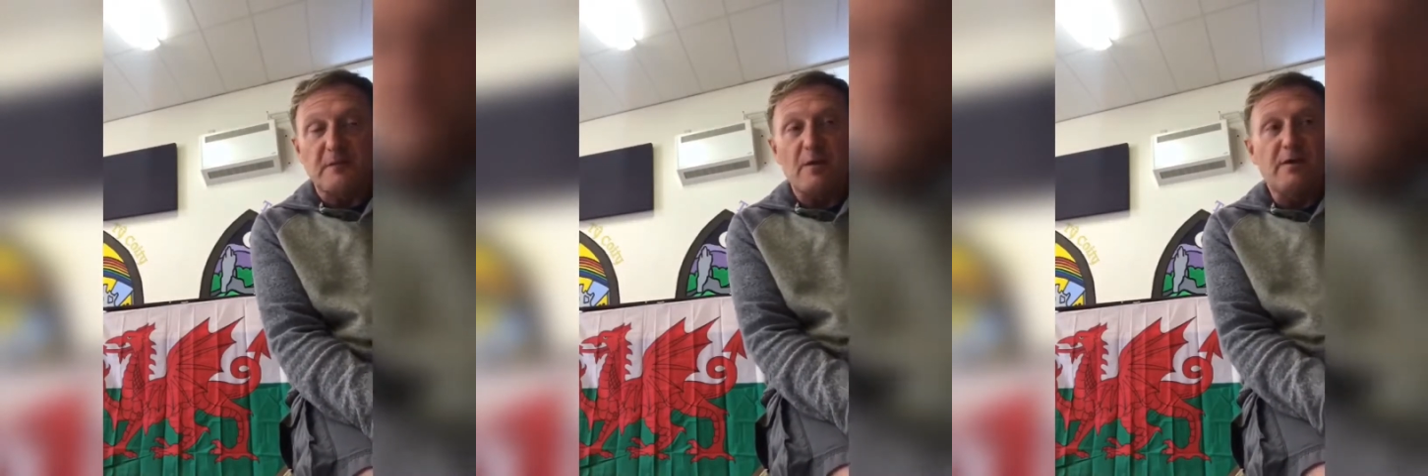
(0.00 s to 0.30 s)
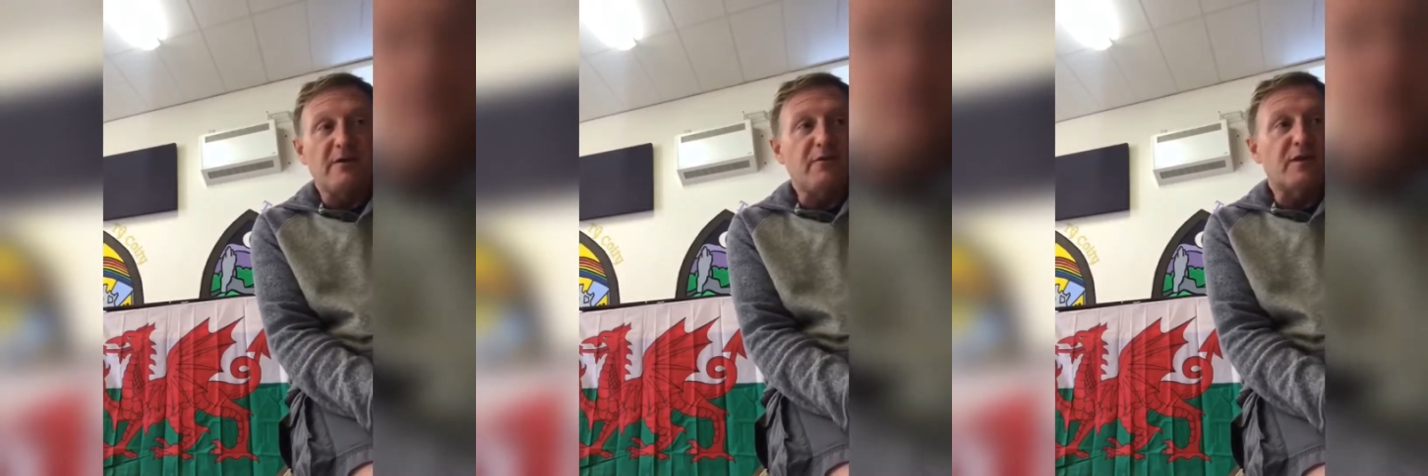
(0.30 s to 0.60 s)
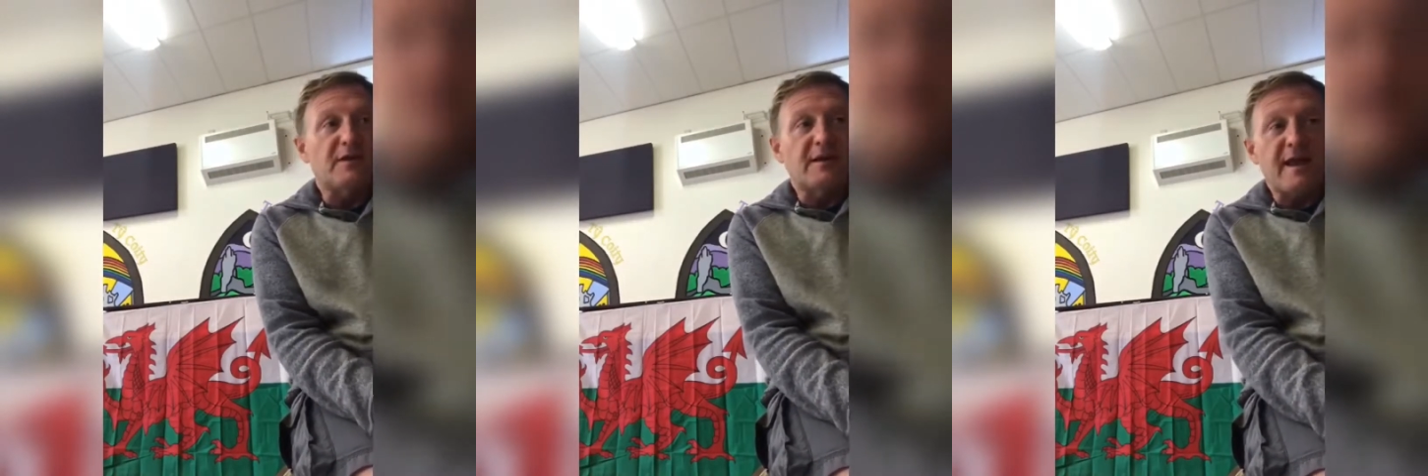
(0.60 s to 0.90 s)
I wonder if you
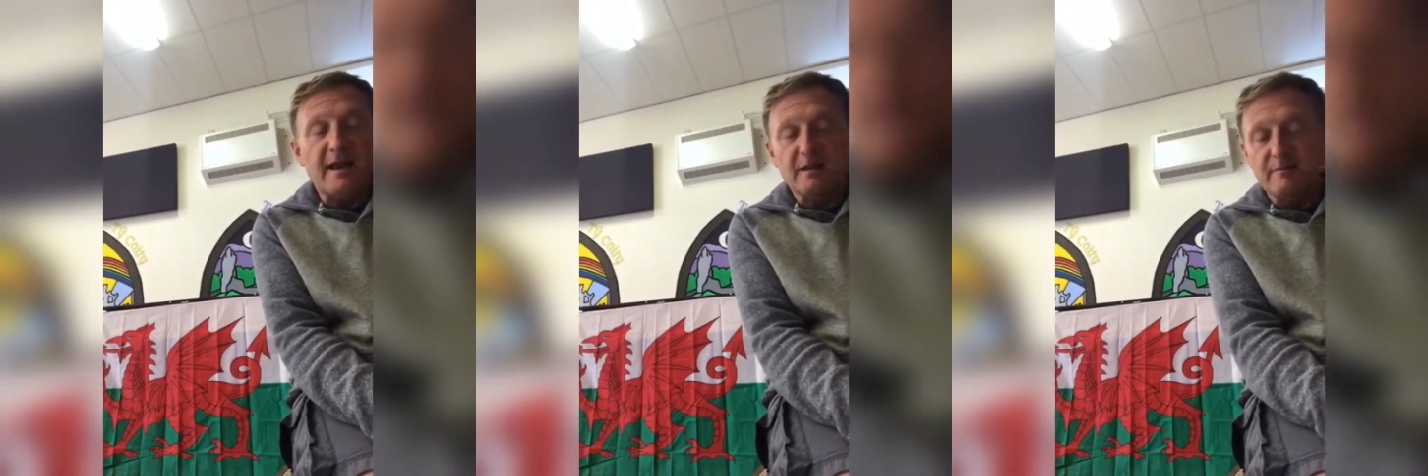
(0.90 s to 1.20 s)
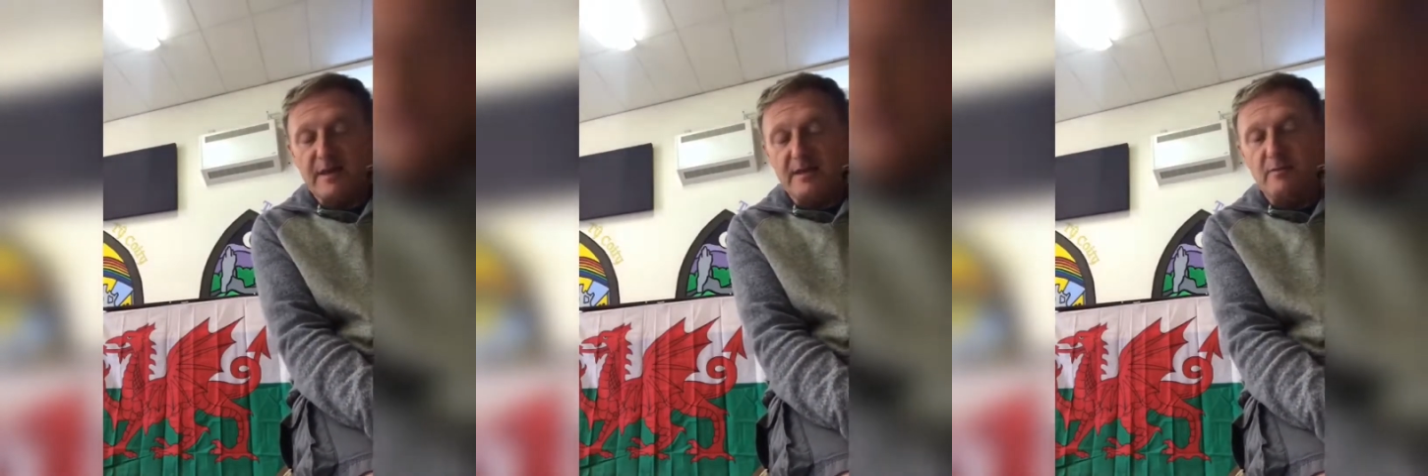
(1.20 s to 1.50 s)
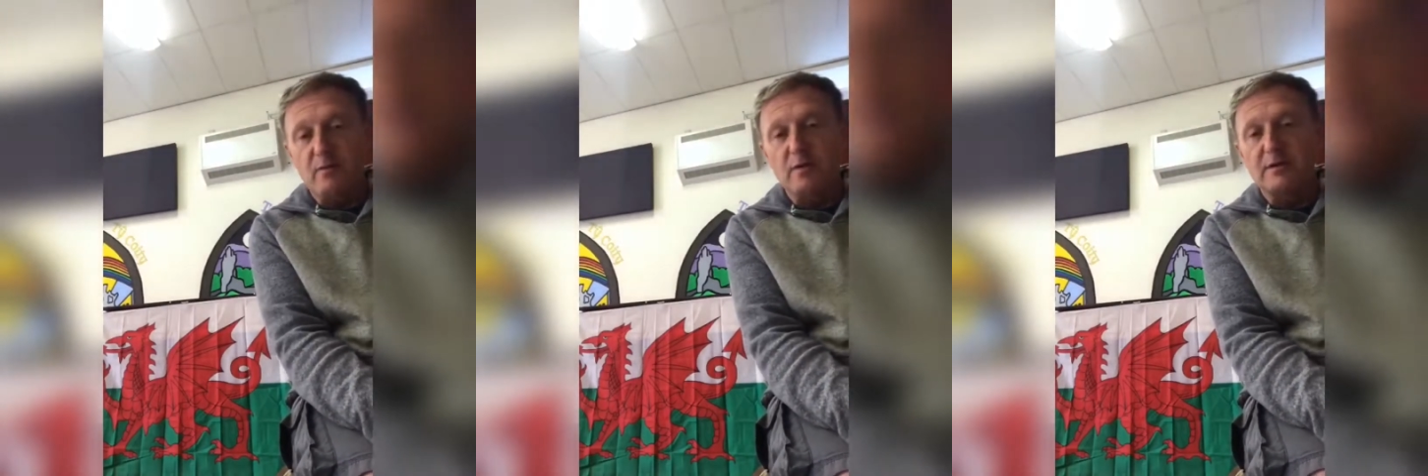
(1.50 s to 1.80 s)
could tell me
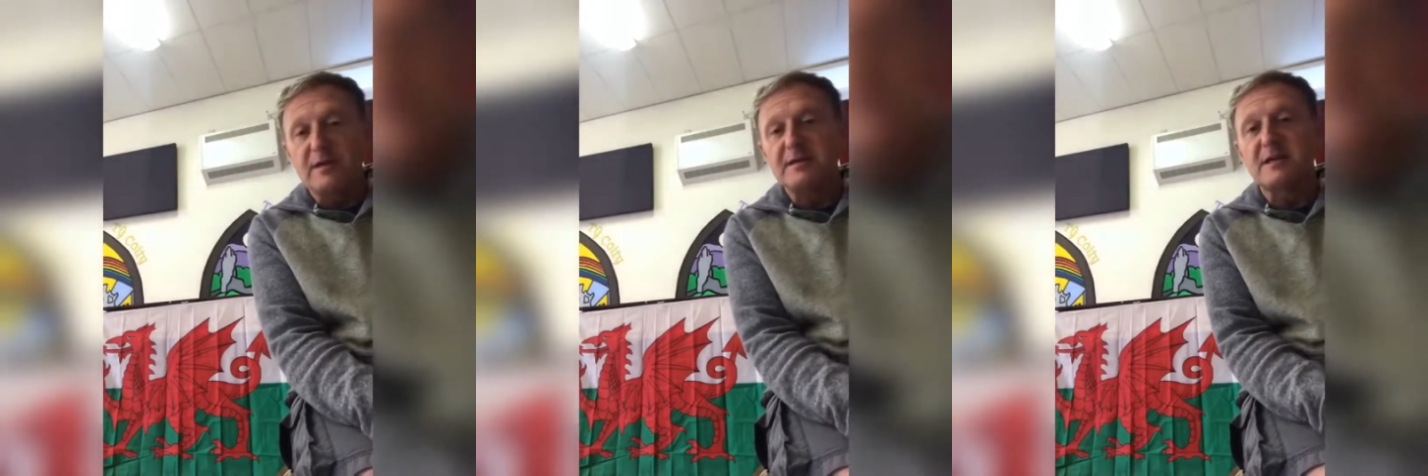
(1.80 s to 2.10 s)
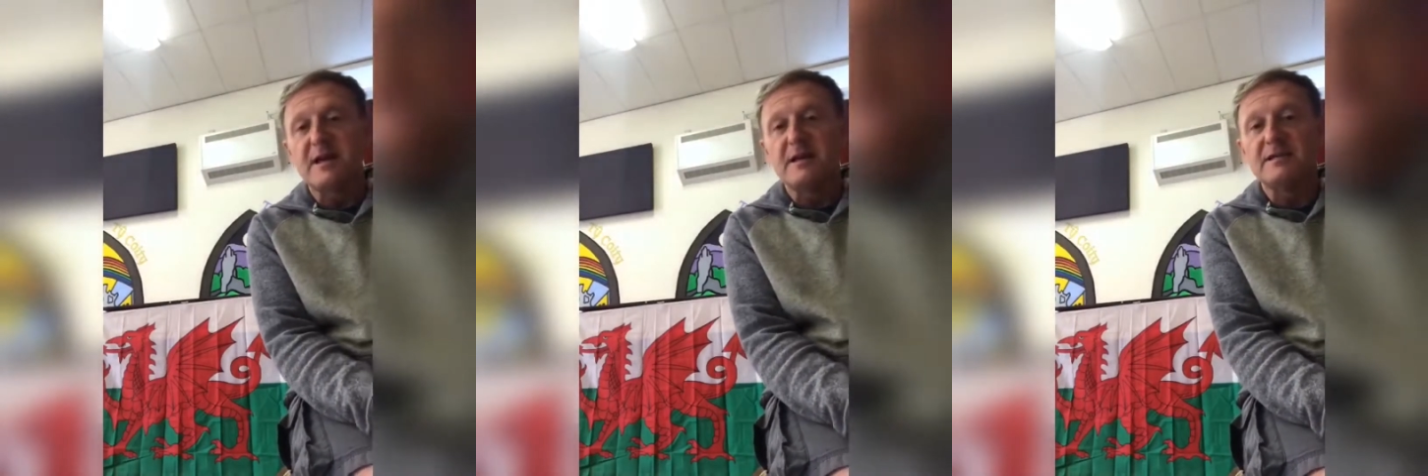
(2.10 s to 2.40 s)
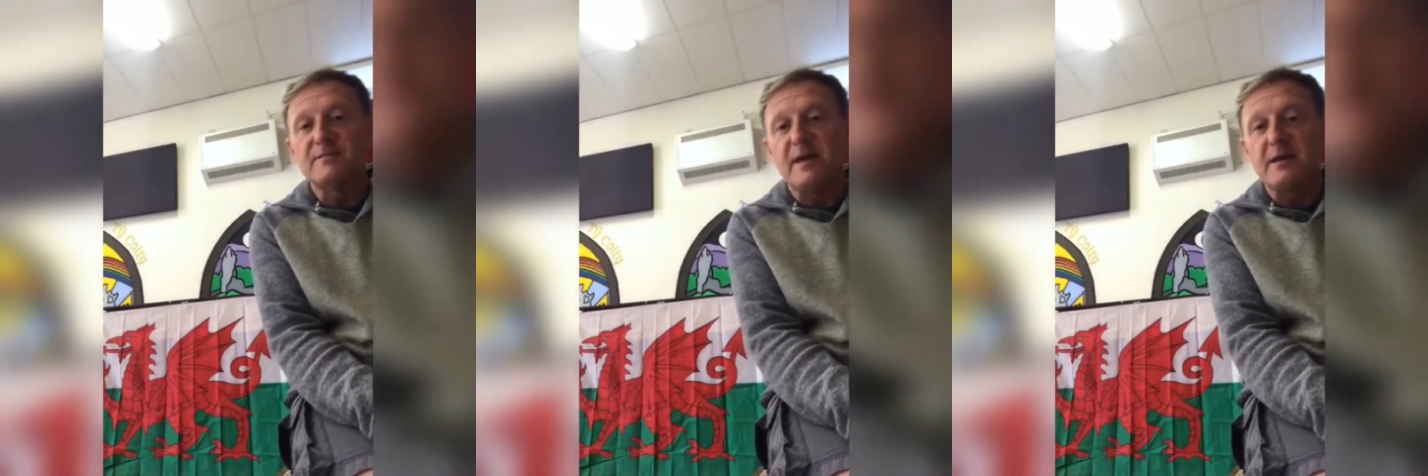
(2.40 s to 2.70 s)
what these
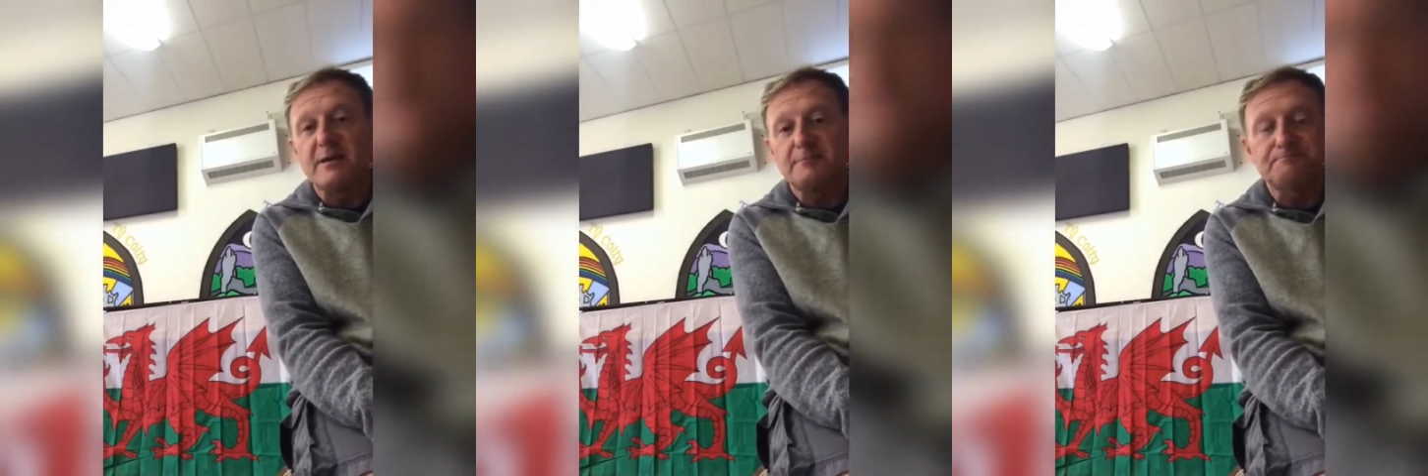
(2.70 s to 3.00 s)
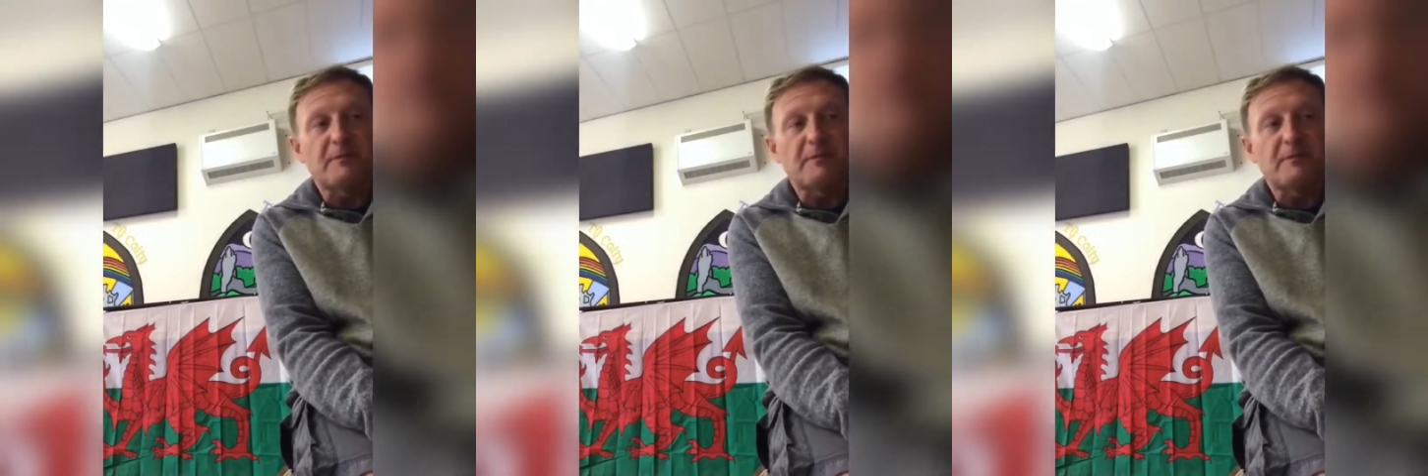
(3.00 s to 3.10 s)
colours make.